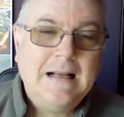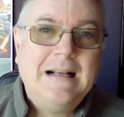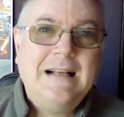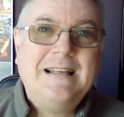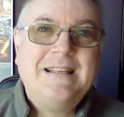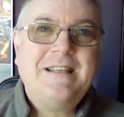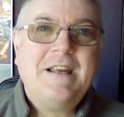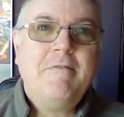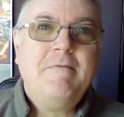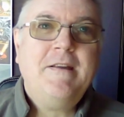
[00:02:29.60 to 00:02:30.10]

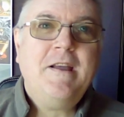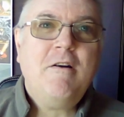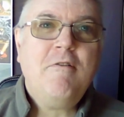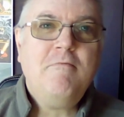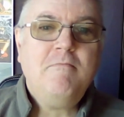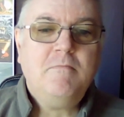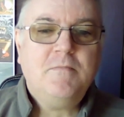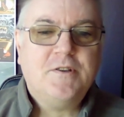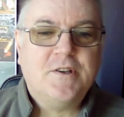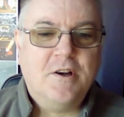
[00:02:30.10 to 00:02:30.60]
So he
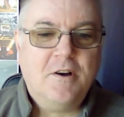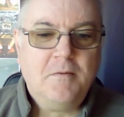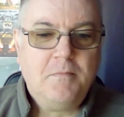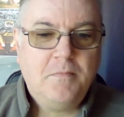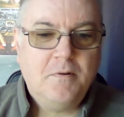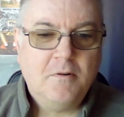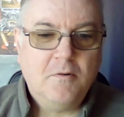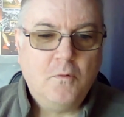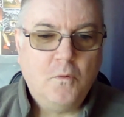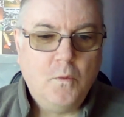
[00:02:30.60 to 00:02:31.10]
opens
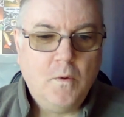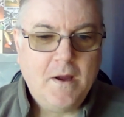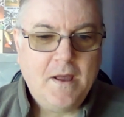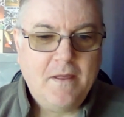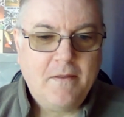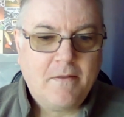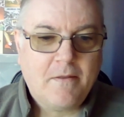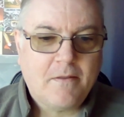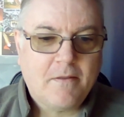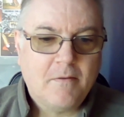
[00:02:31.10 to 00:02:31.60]
up
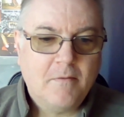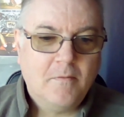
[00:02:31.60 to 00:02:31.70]
with